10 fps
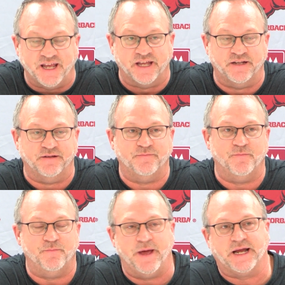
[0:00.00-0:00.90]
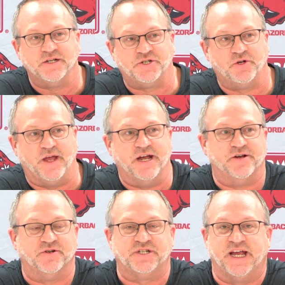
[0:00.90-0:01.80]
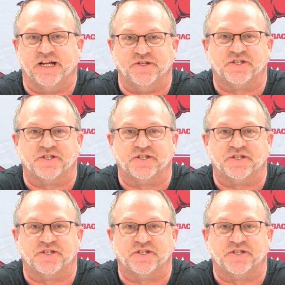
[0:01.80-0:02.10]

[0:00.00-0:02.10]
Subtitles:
in making sure they understand